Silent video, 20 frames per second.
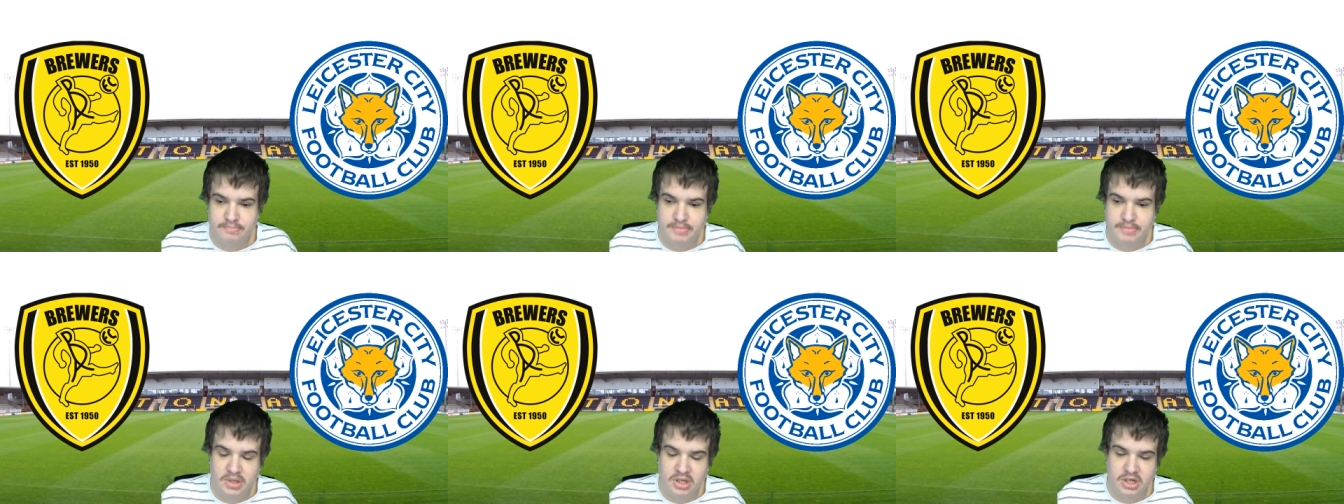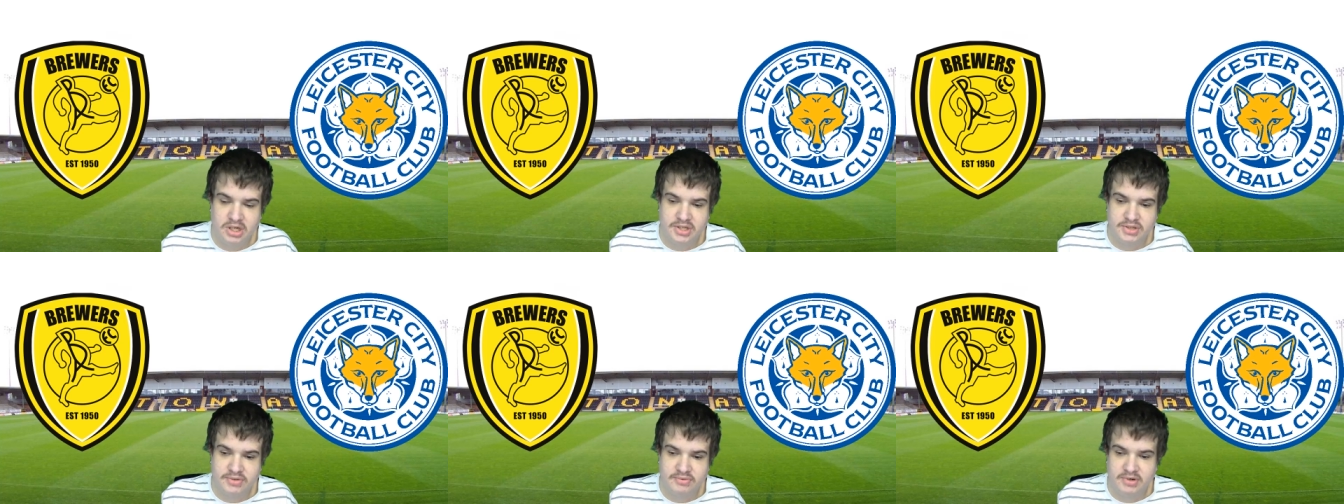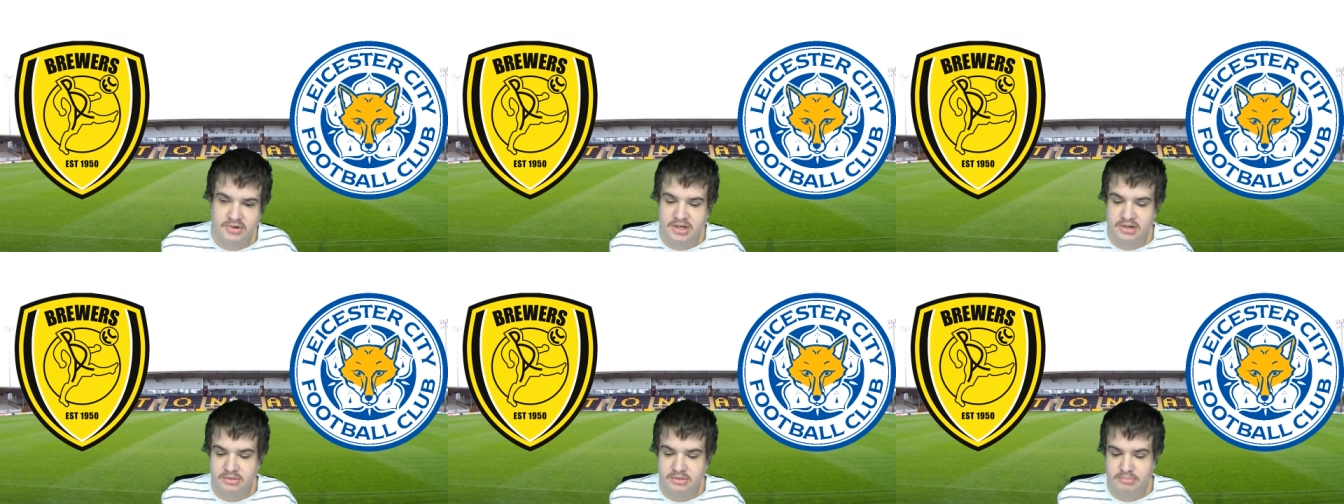last
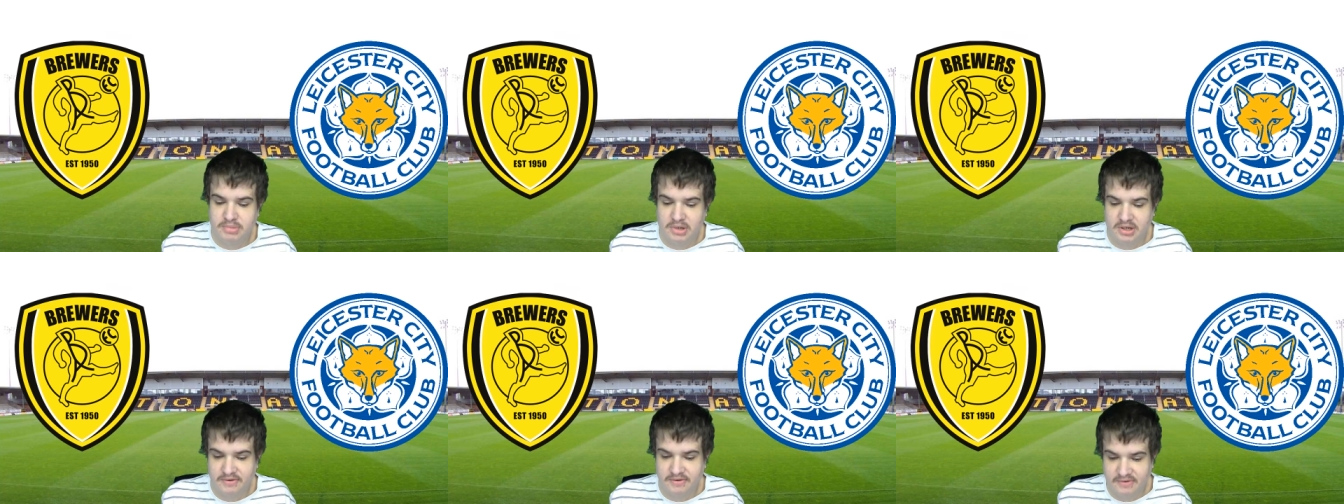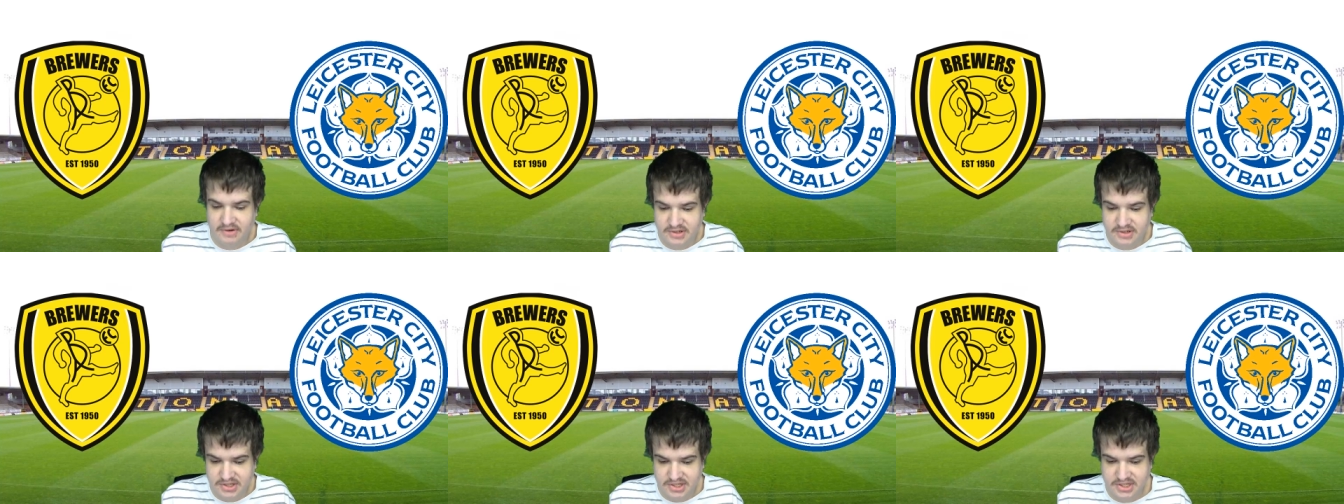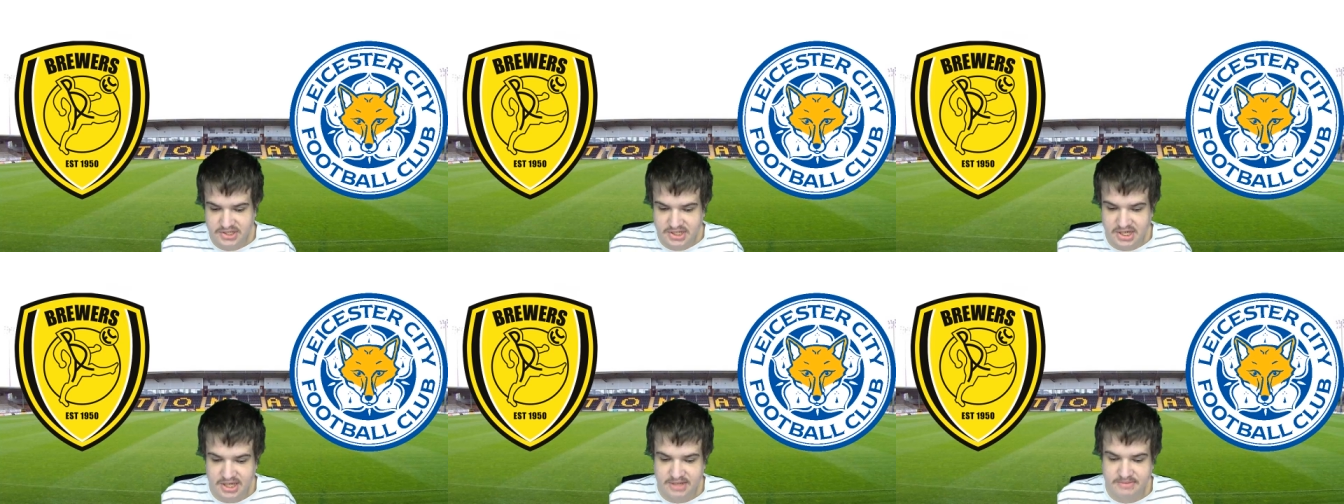round, but as far as
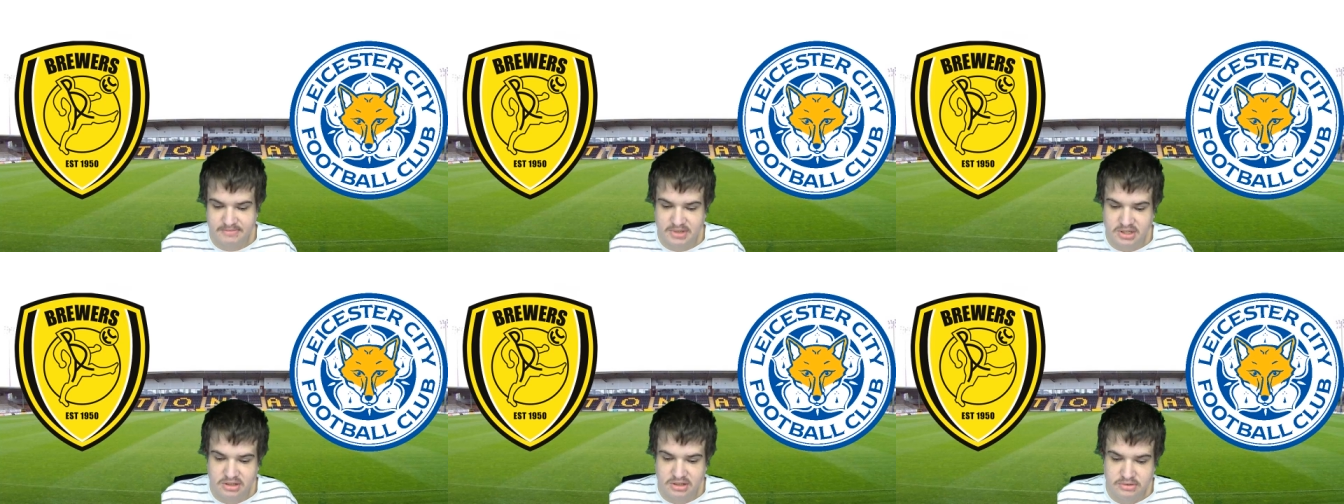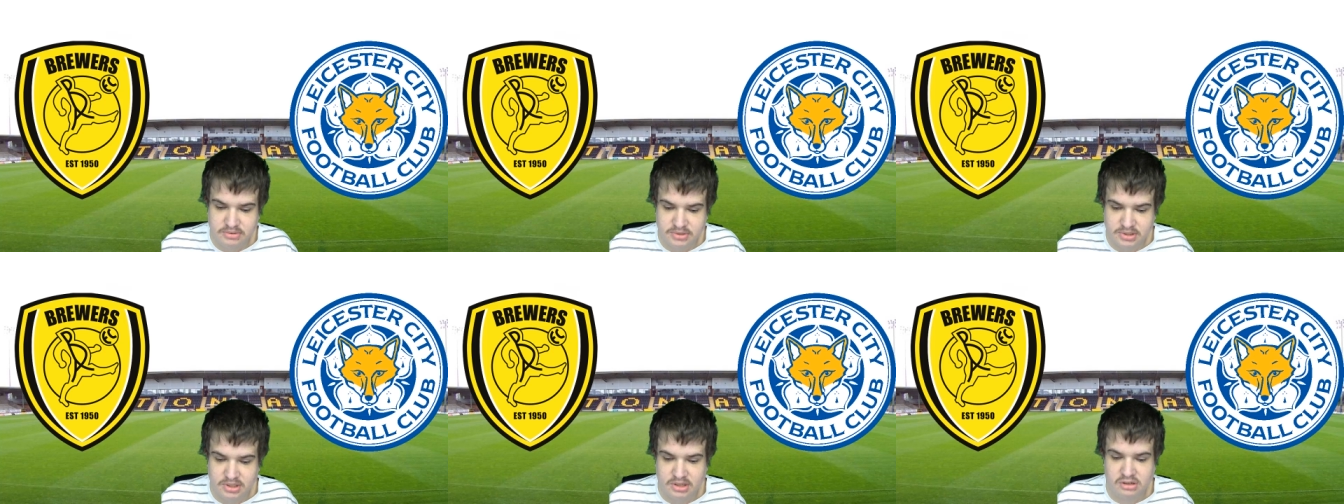this game goes,